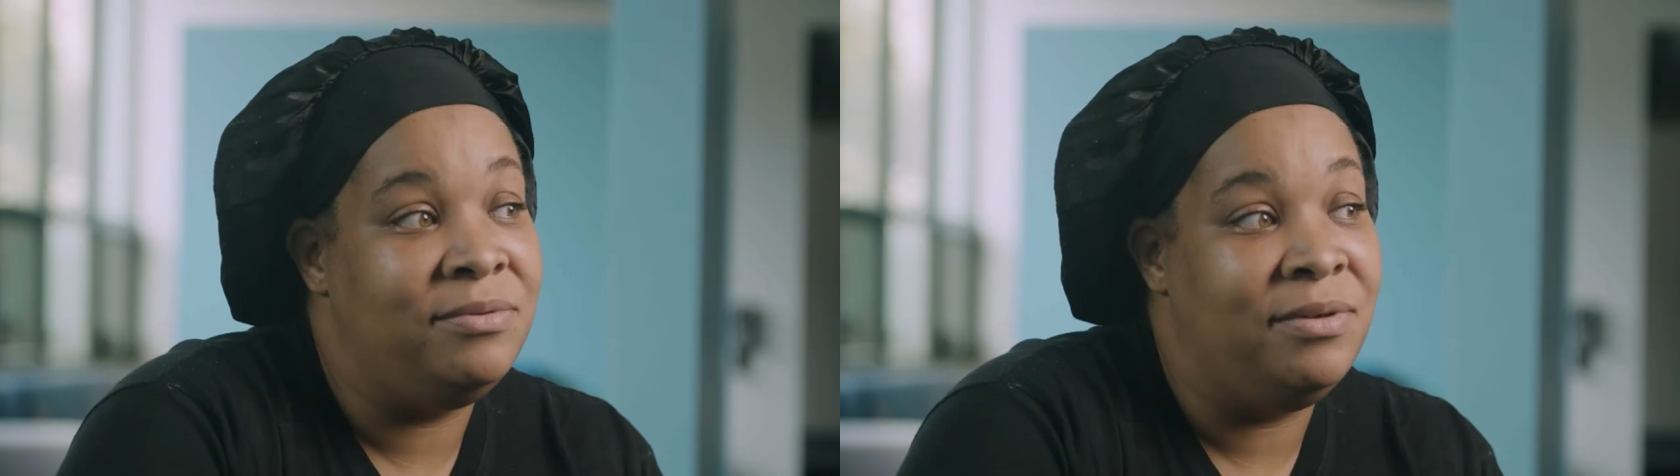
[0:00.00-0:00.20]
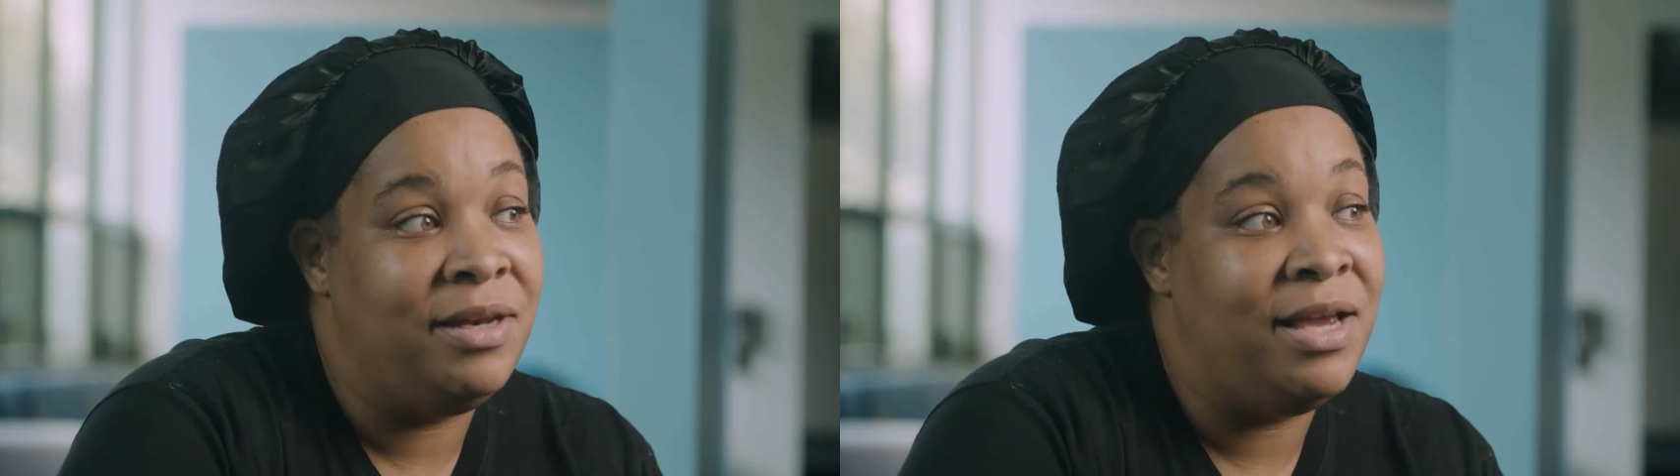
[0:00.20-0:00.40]

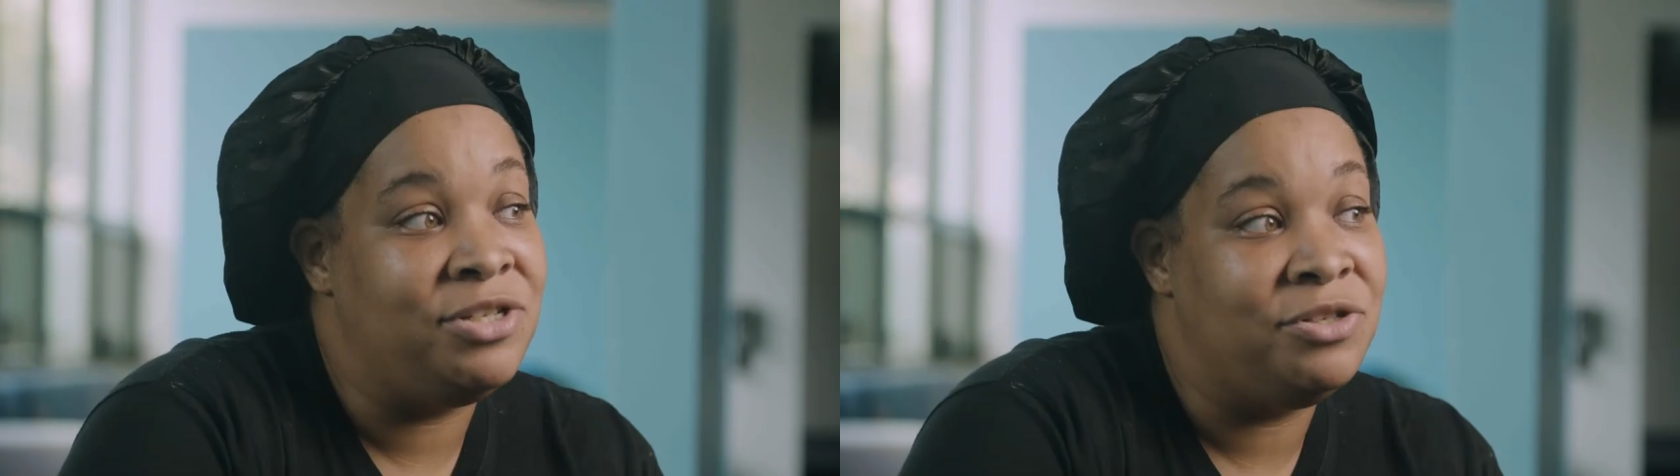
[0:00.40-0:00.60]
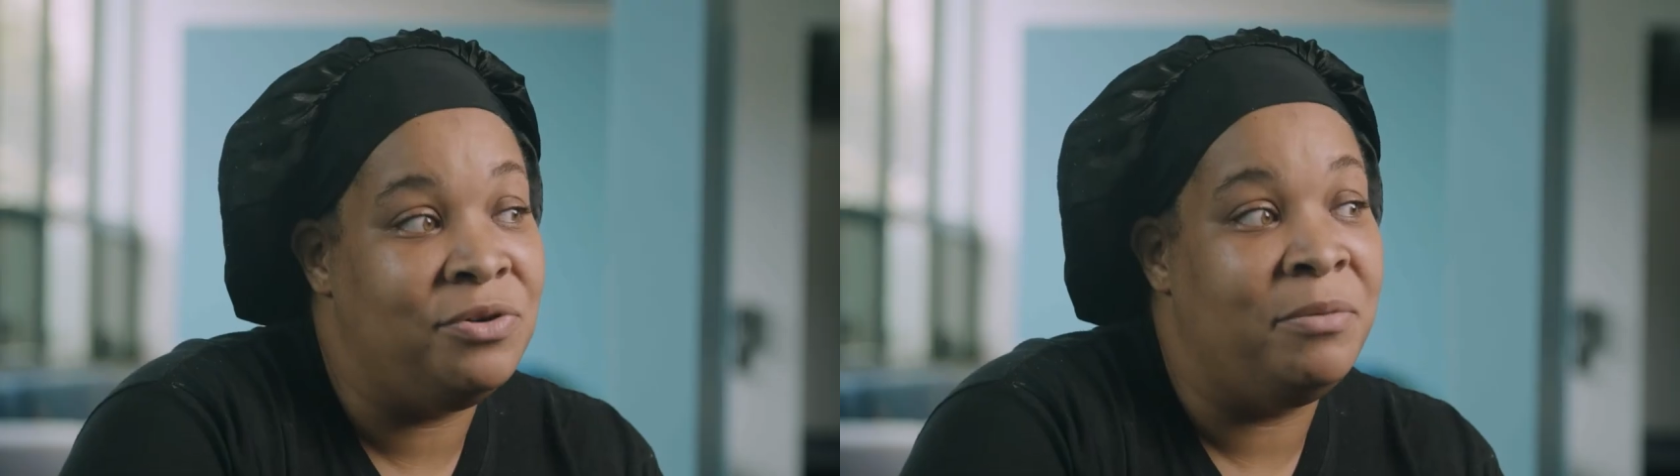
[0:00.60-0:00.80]
In that
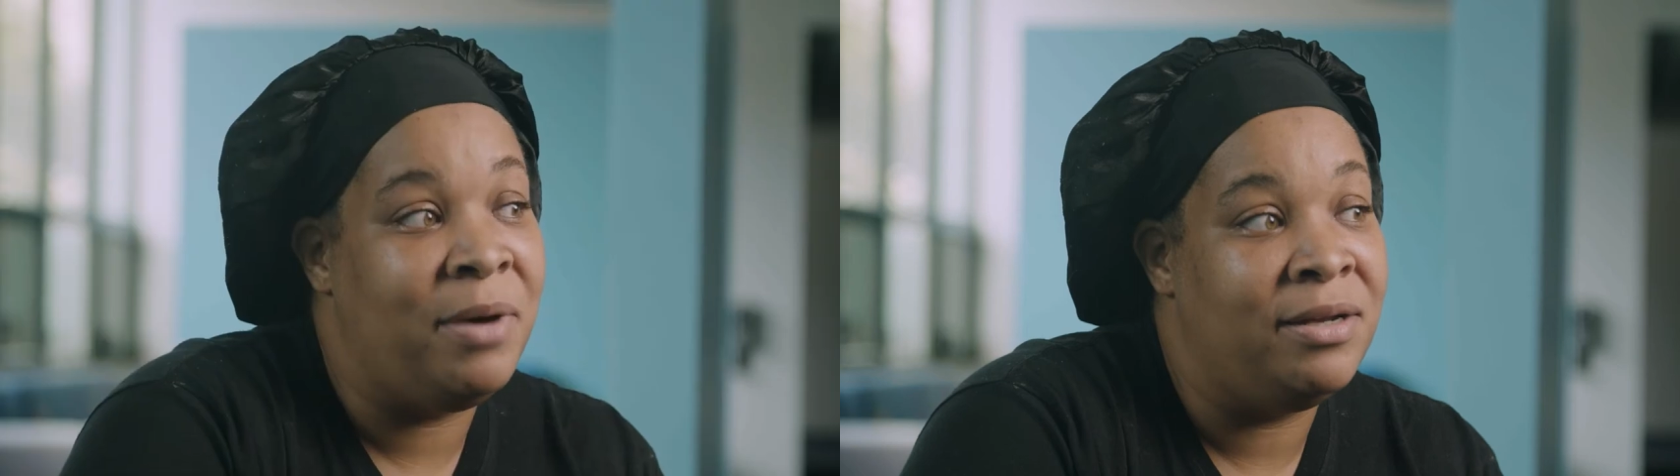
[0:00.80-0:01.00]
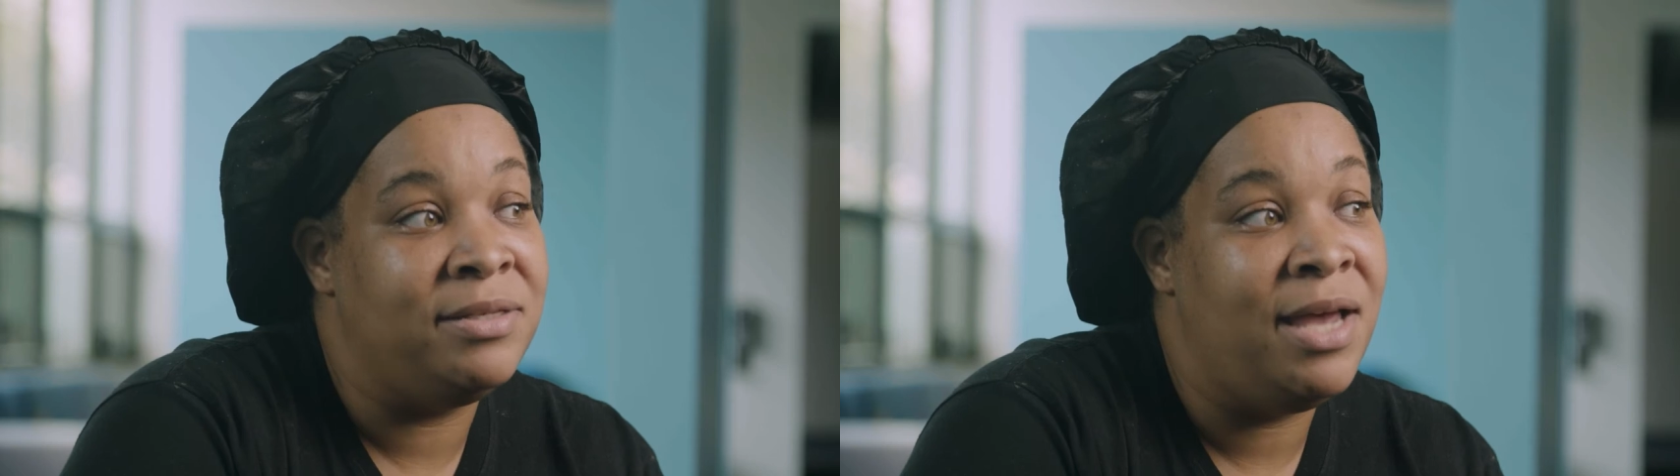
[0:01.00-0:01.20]
short
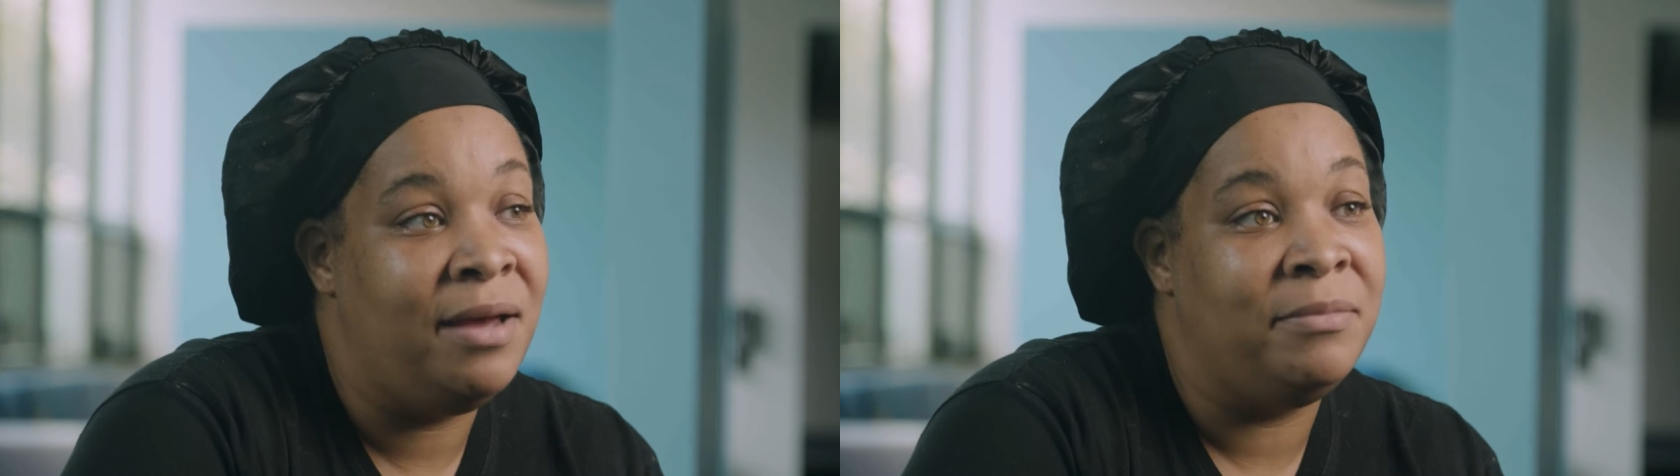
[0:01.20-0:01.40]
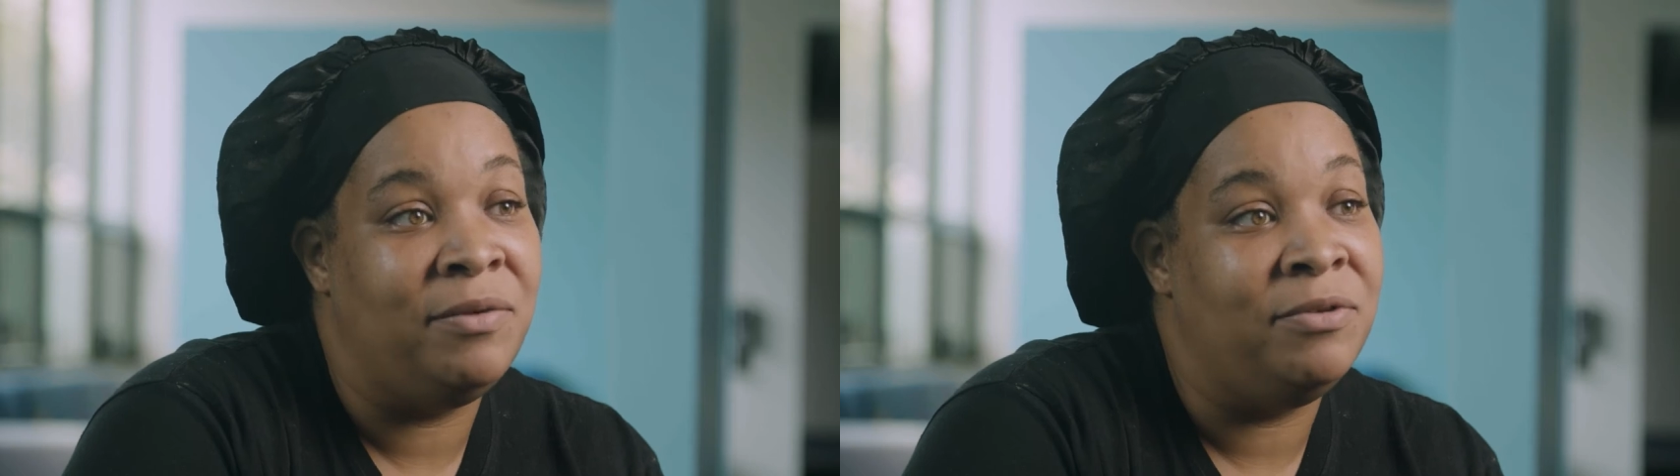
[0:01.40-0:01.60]
amount of
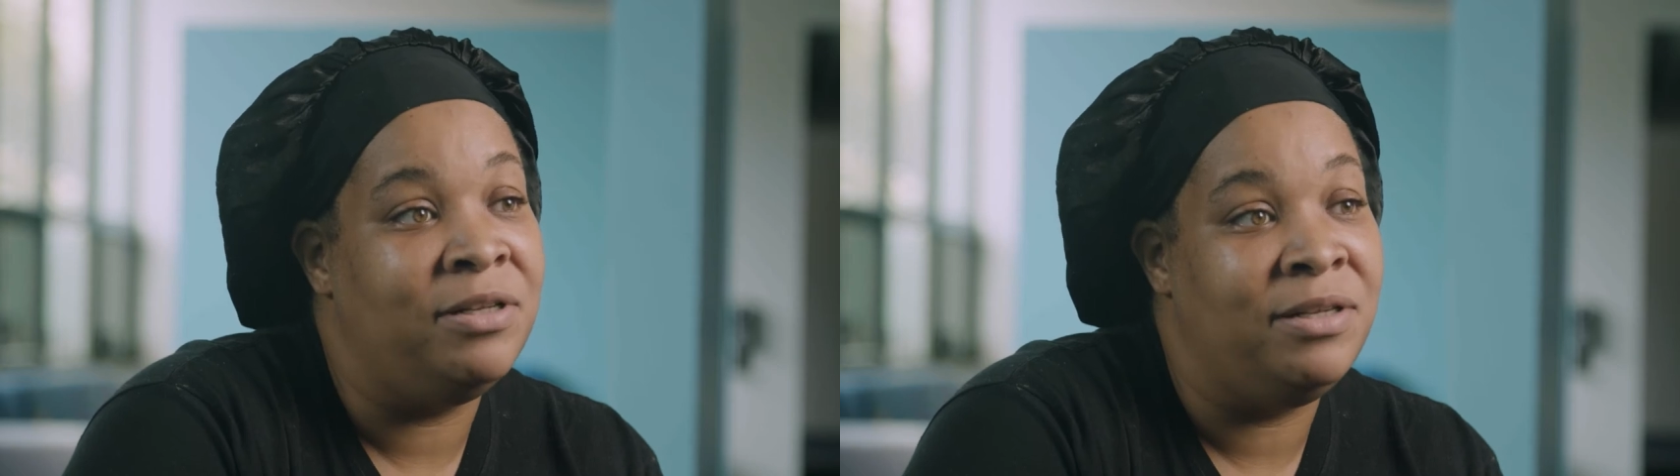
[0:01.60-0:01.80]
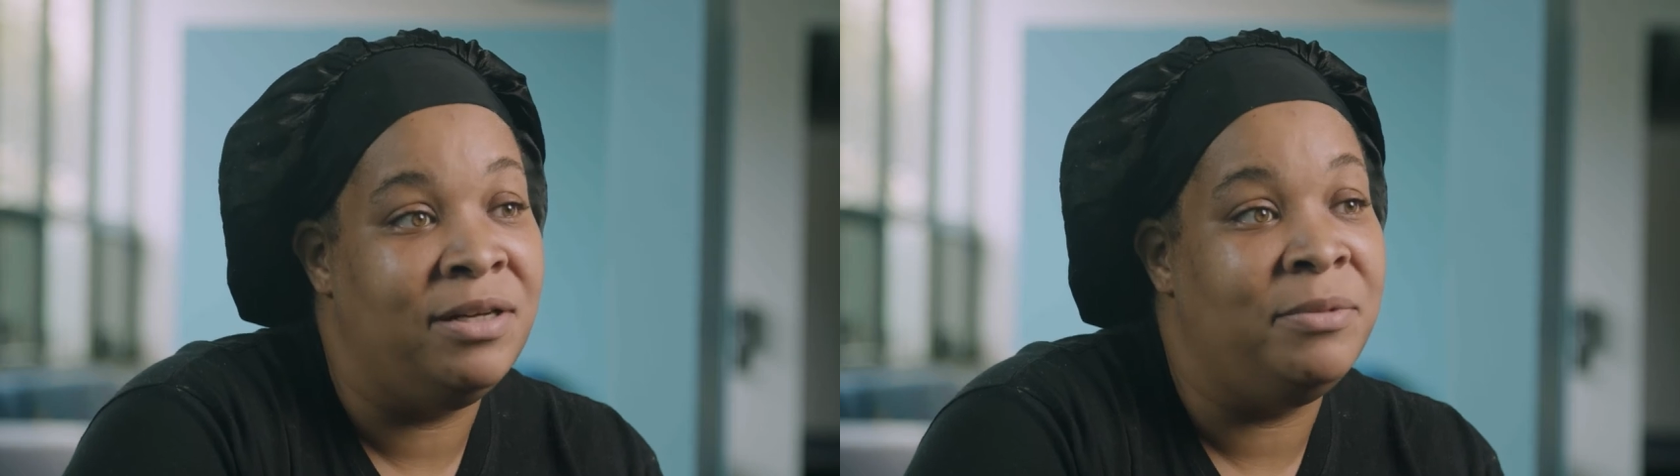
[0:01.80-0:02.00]
time, they
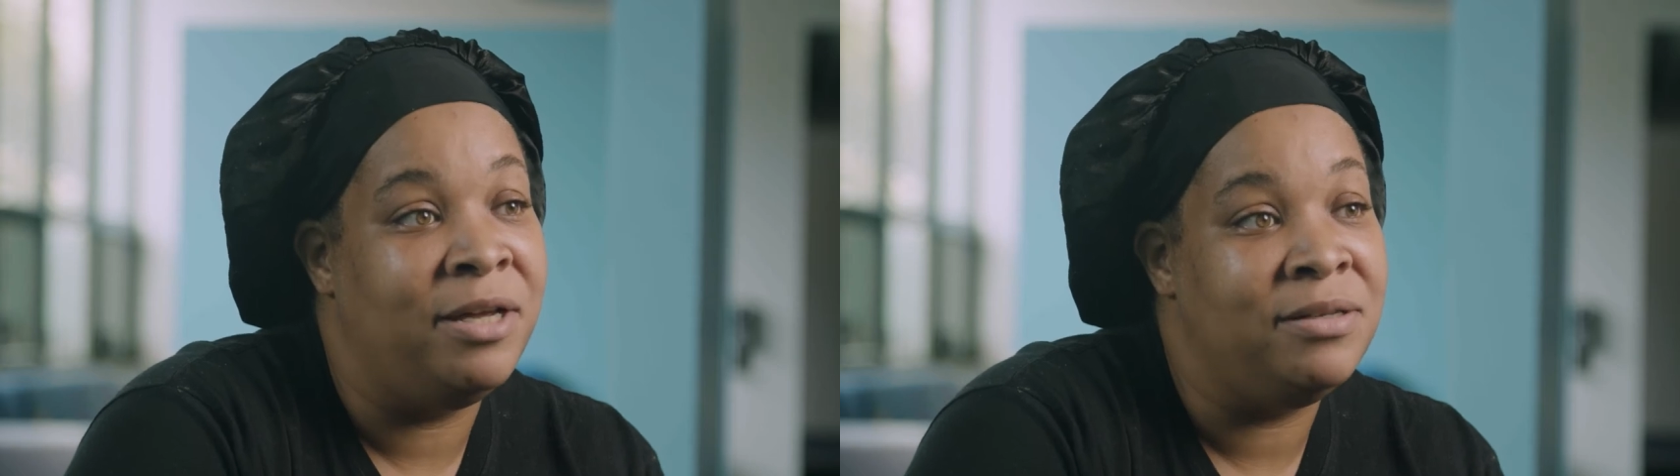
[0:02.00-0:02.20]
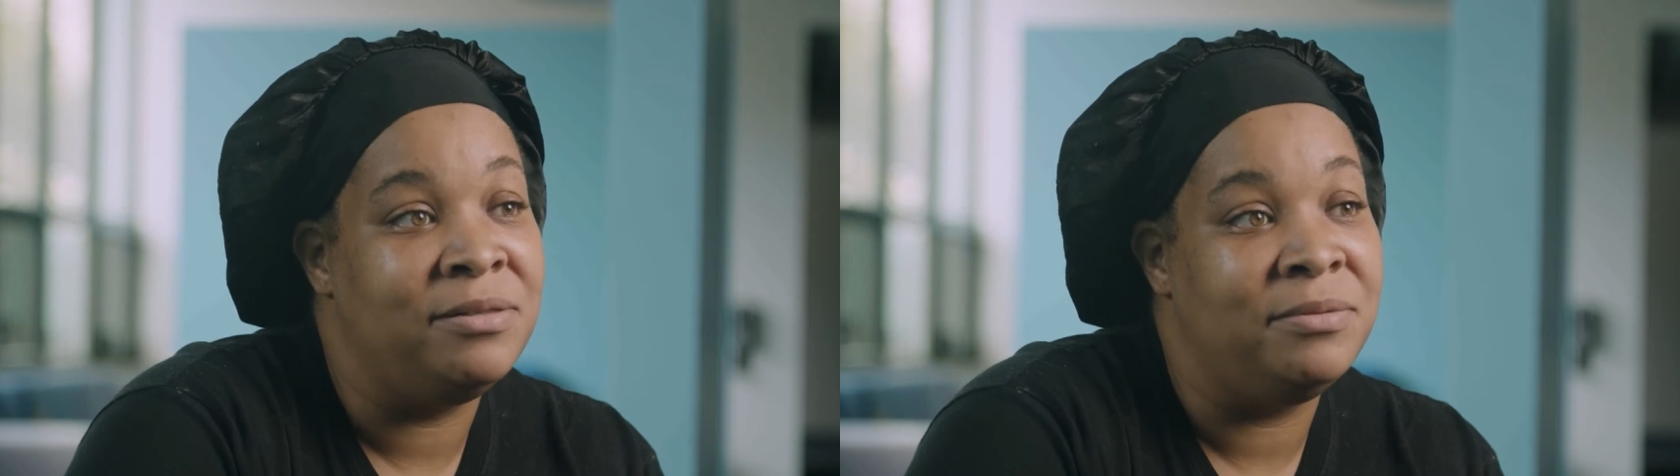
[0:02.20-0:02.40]
really did
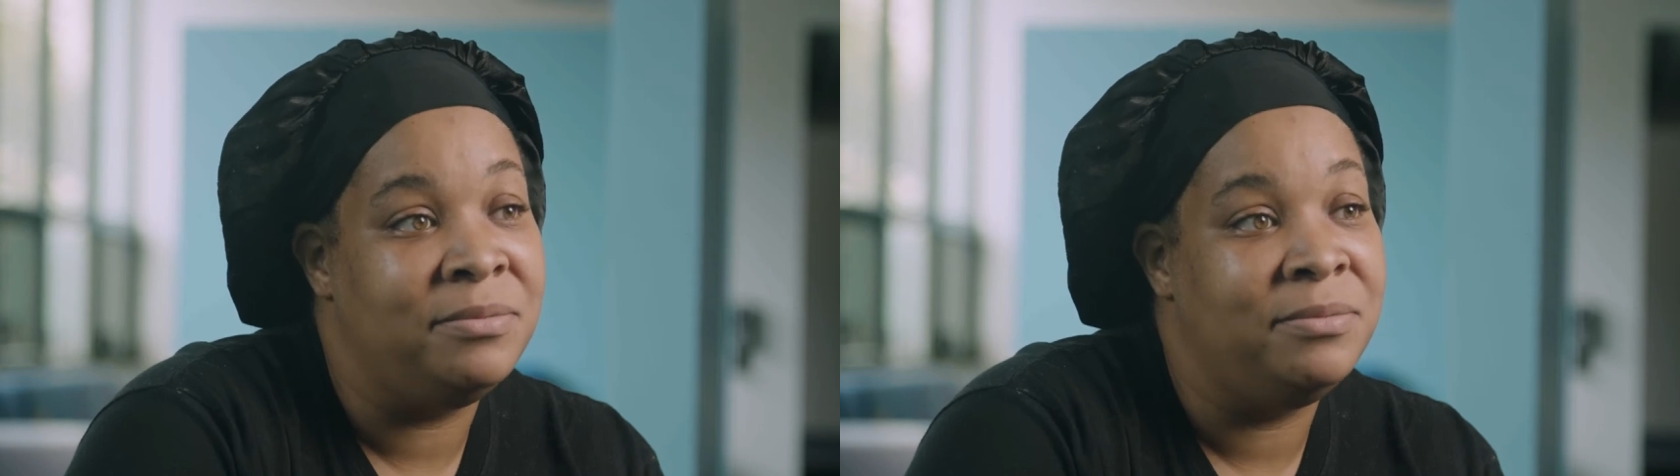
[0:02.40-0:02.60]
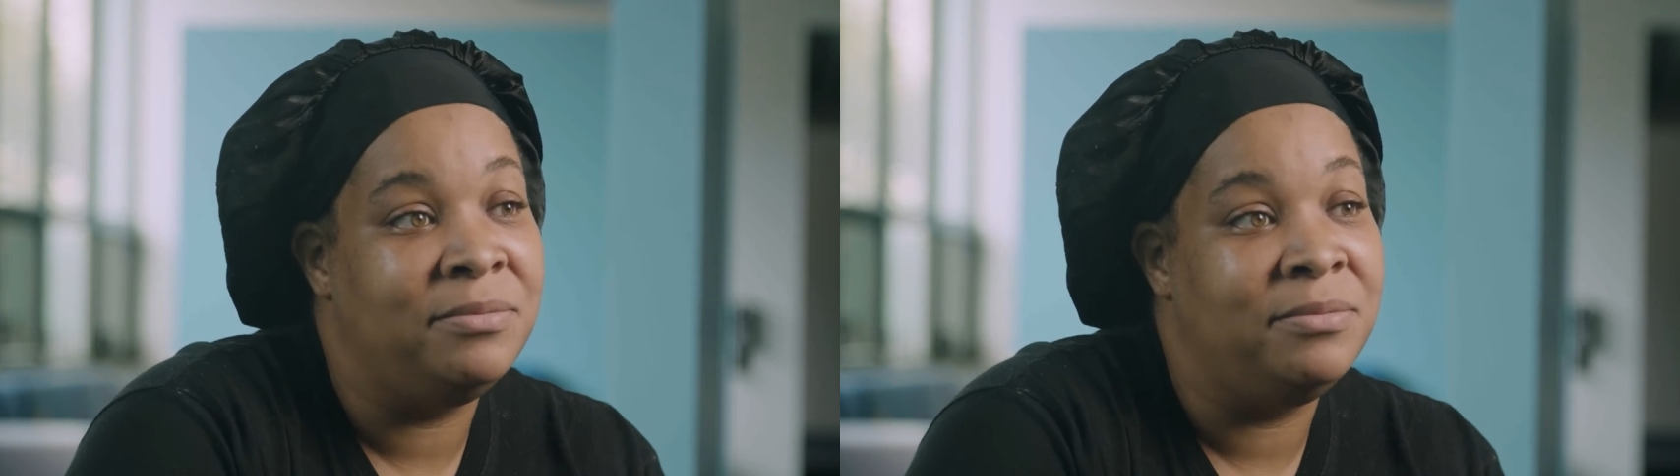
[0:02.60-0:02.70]
blossom.